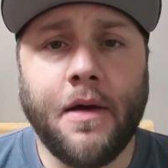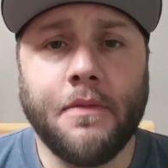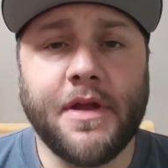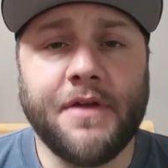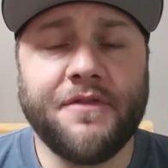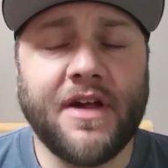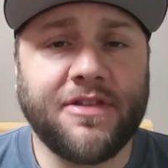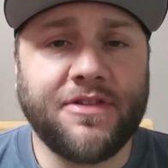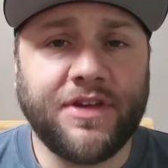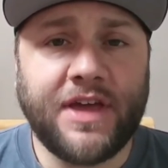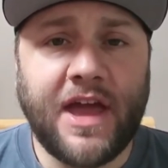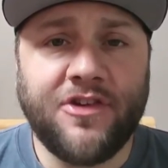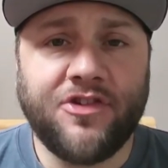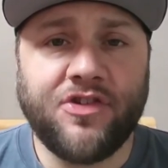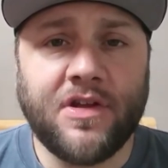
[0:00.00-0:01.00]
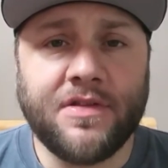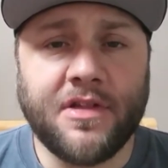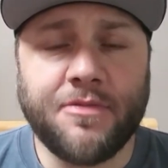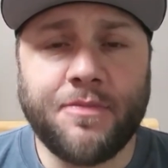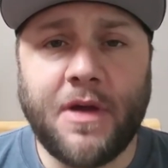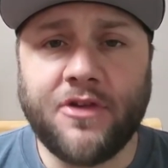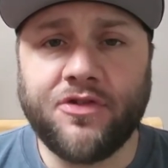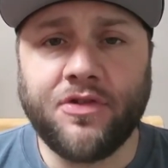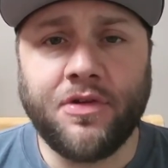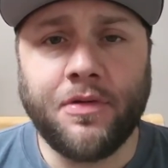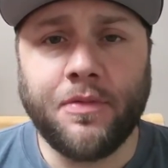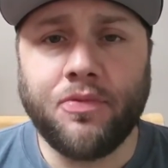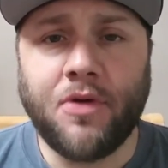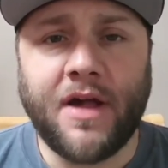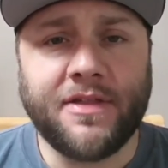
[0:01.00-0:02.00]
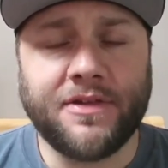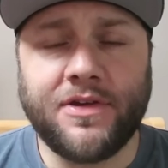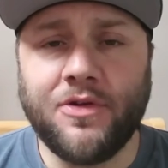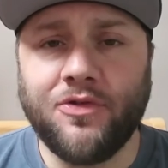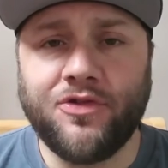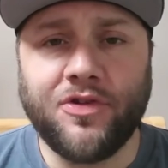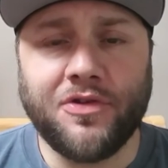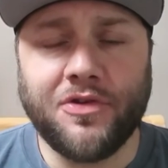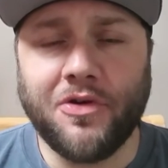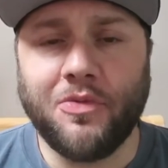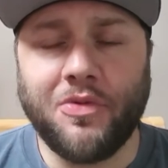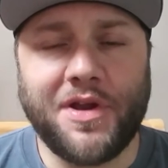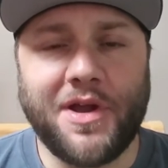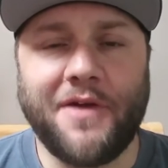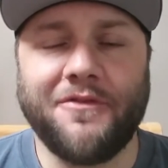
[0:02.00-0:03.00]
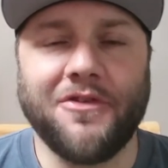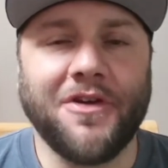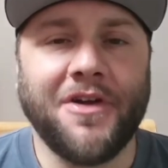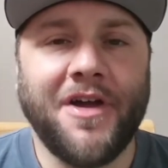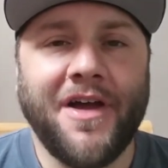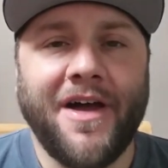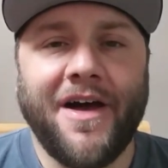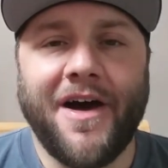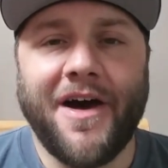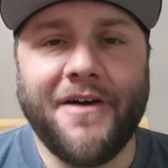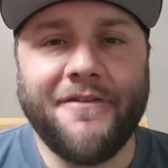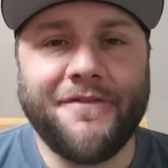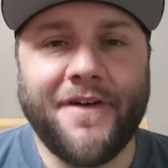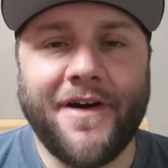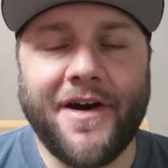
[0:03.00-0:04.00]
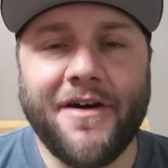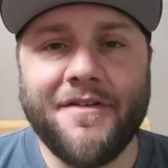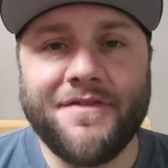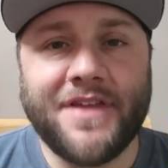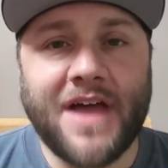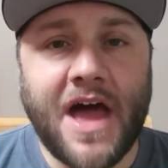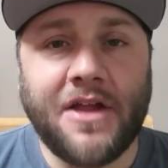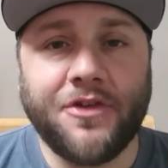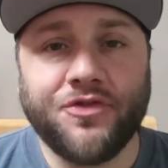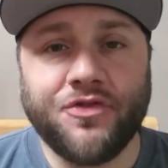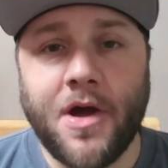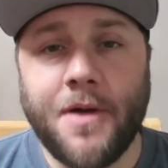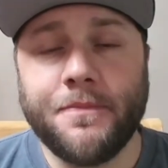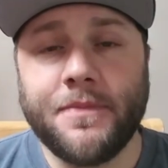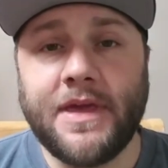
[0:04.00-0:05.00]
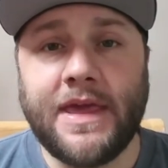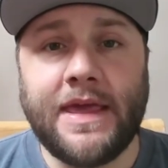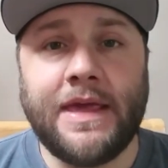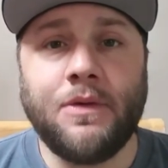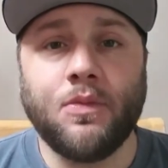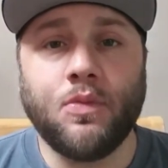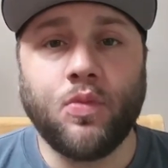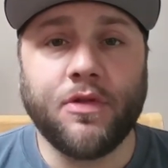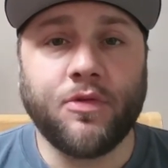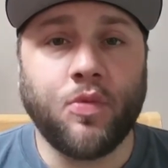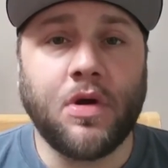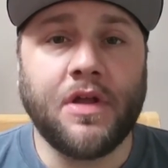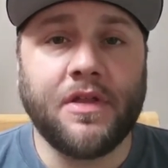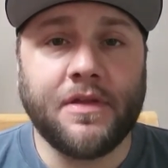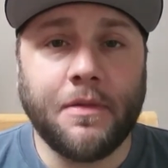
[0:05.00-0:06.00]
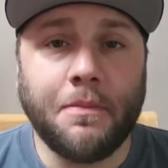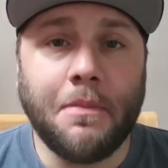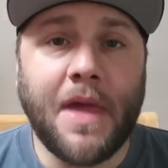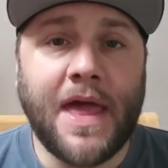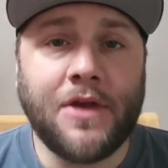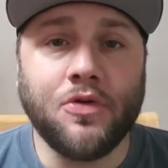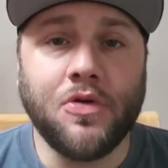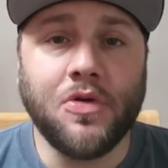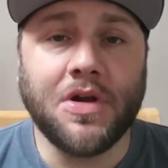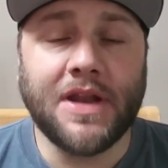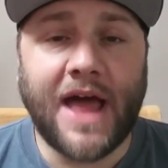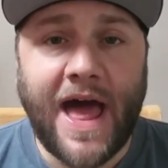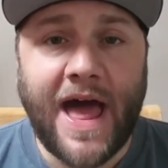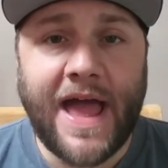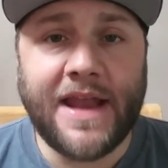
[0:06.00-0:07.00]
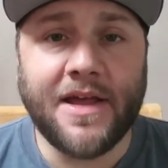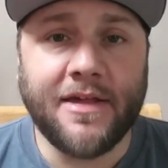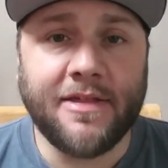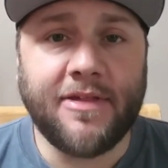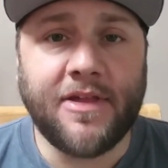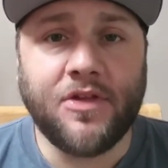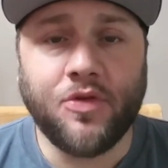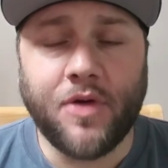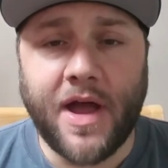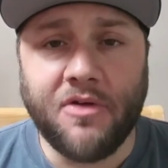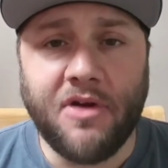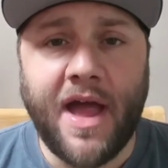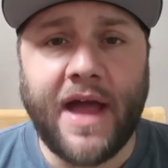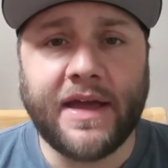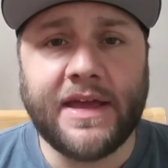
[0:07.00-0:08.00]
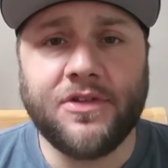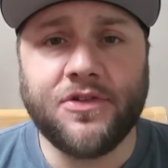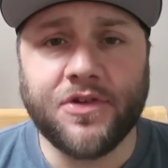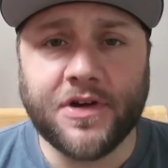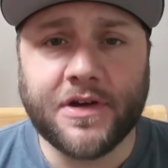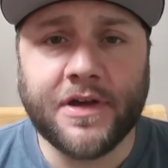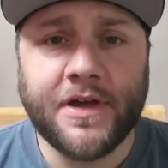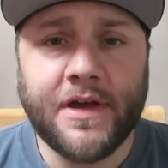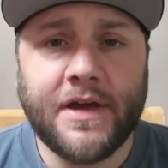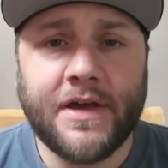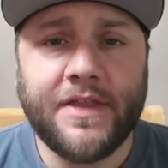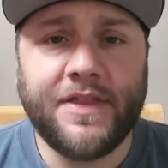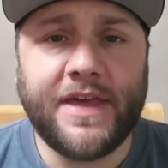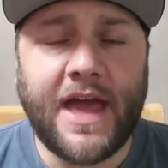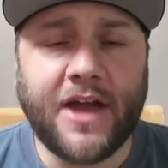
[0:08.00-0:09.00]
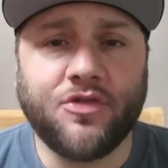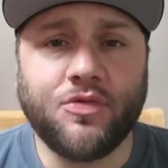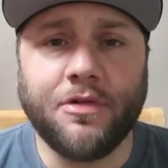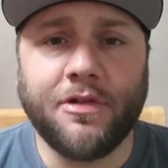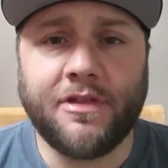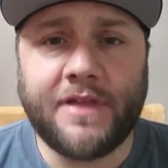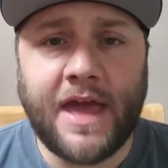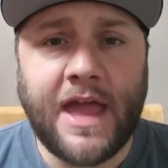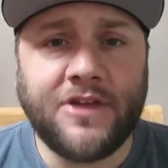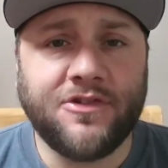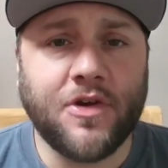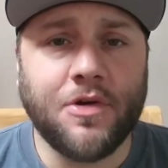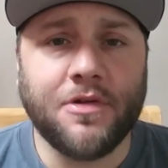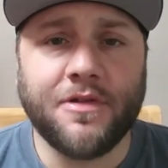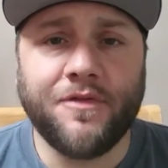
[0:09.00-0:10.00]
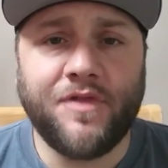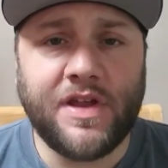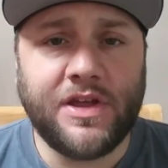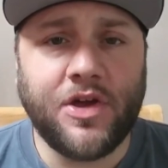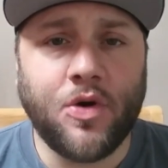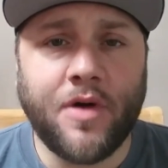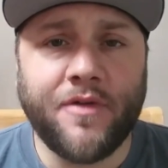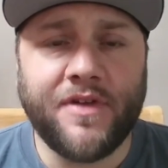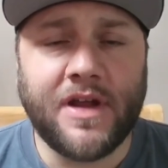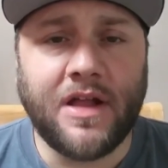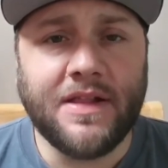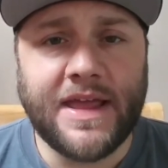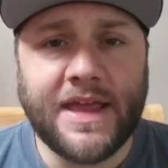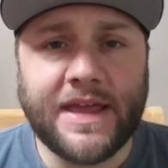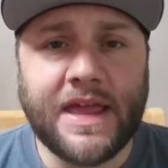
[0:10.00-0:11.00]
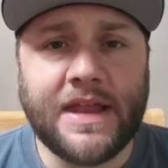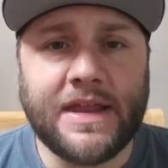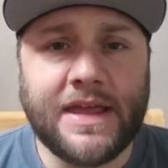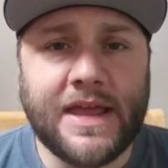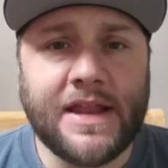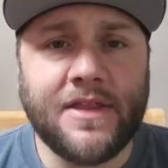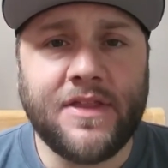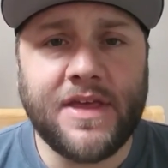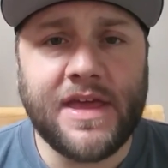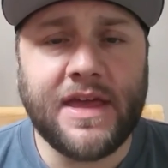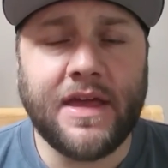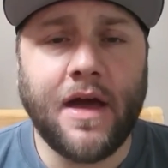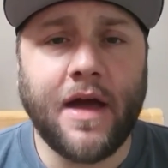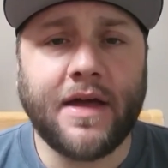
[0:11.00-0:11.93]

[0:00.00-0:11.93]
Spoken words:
investigation, the special prosecution or whatever of Donald Trump, he was one of the men who lied us into Iraq. He took the actual stage. There is a video of it. I'll link it in the